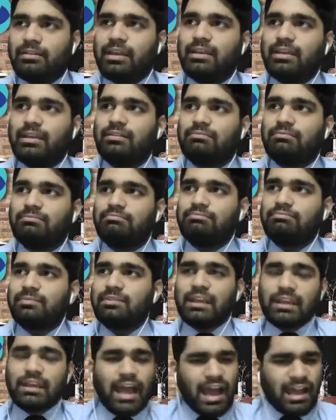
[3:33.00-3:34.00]
like
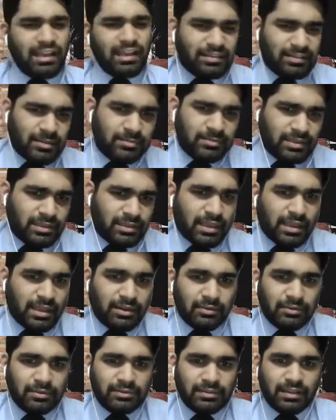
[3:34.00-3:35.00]
there are some
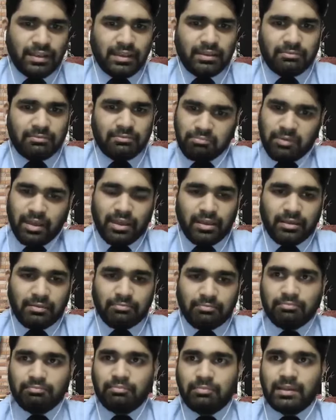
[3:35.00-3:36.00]
scenarios like I
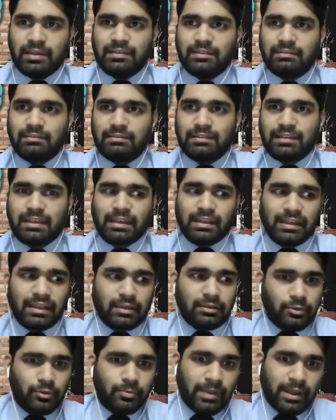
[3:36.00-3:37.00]
must say like
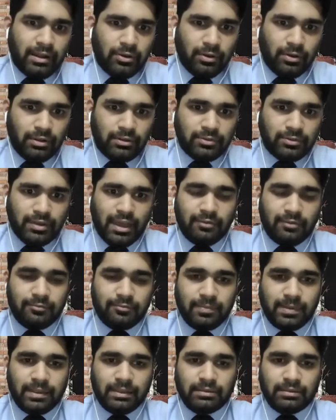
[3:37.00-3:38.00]
you might also have
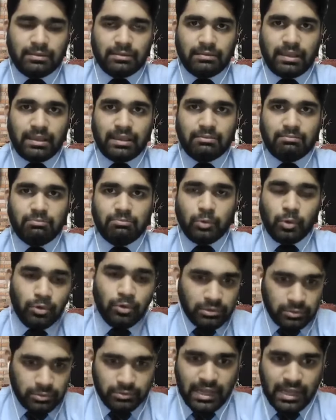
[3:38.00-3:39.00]
been like
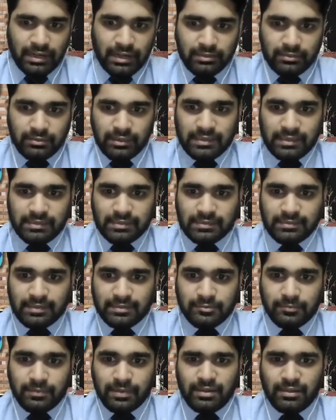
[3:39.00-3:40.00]
gone through that cases as
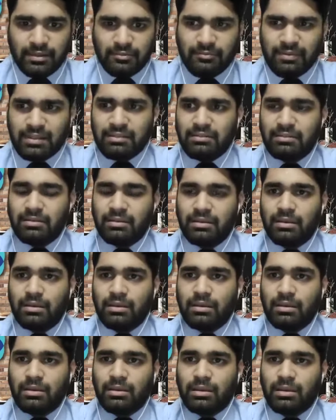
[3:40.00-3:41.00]
well when
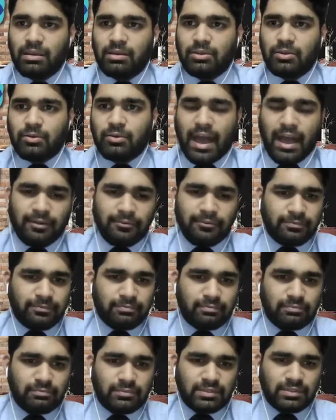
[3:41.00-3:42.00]
you have
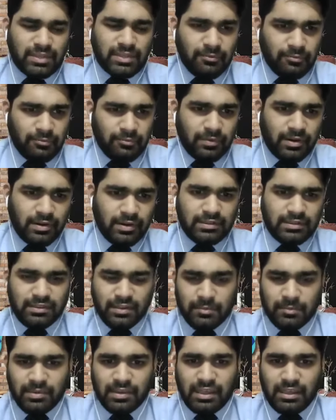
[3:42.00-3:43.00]
some words,
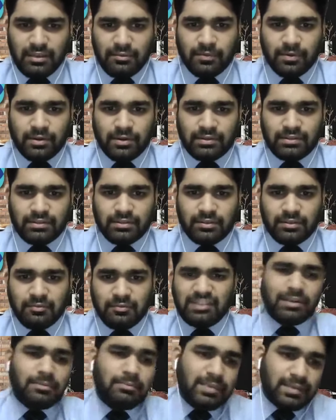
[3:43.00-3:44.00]
some keywords
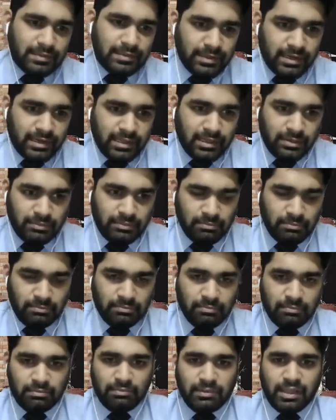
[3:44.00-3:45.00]
which are misleading.
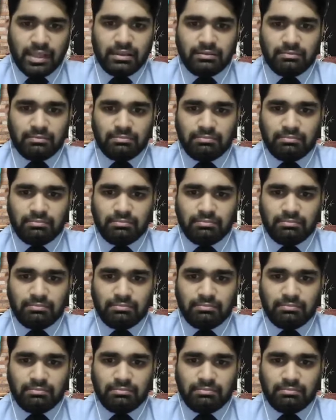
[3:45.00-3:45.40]
Like